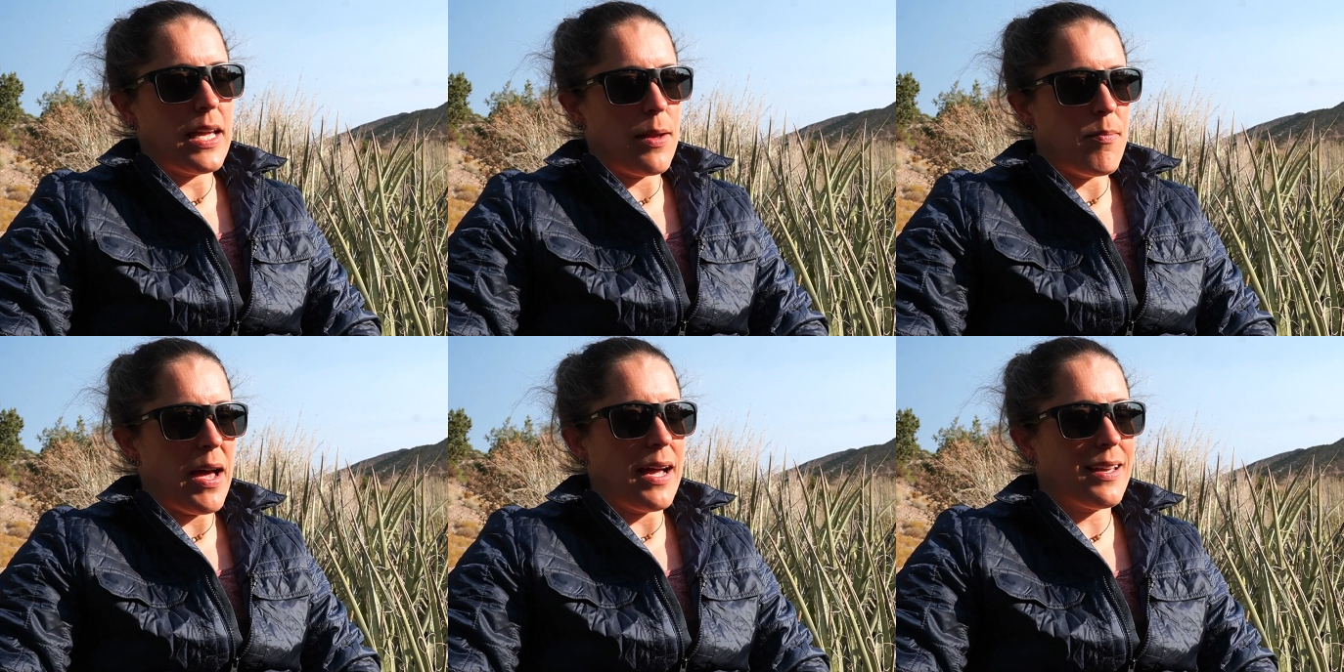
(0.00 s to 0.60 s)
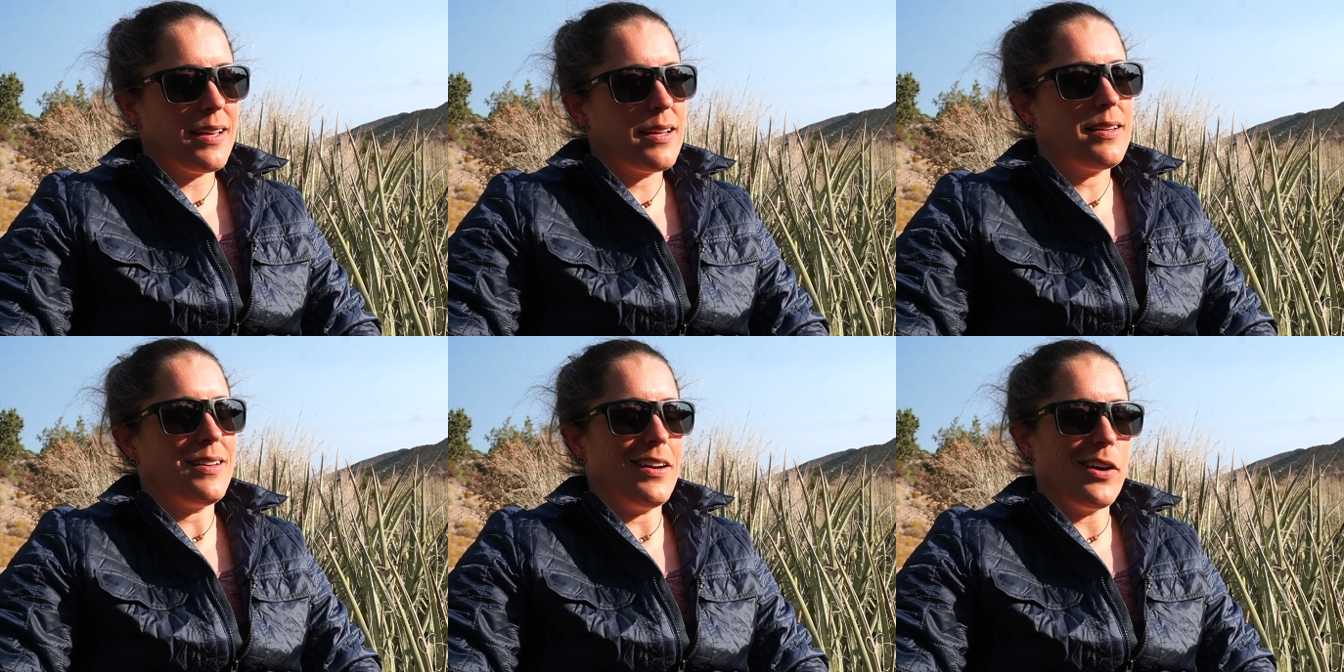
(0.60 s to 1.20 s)
came back
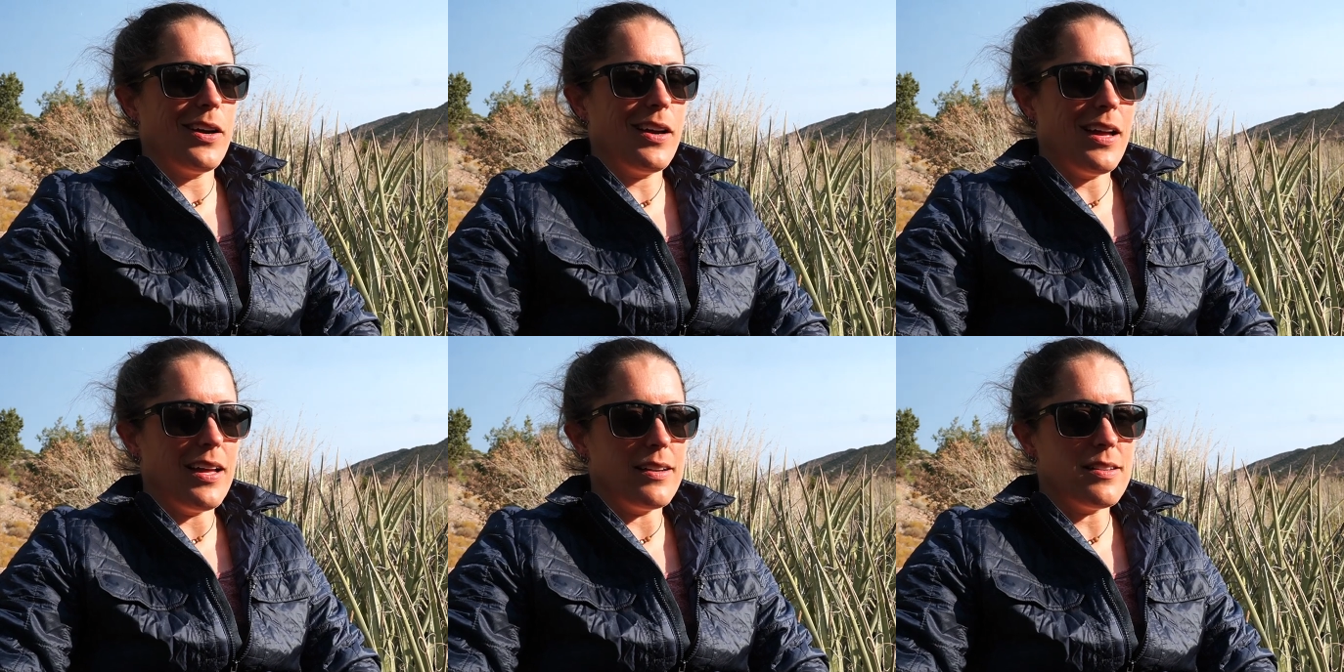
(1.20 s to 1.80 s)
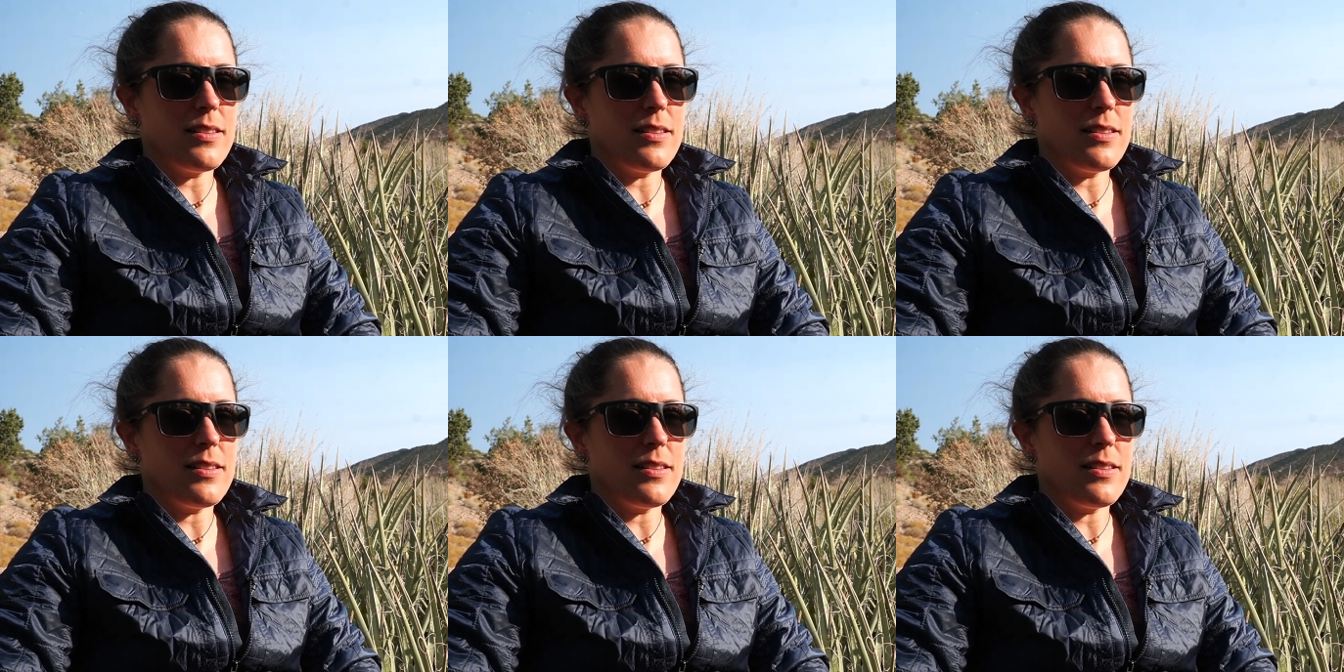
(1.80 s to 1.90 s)
uh, and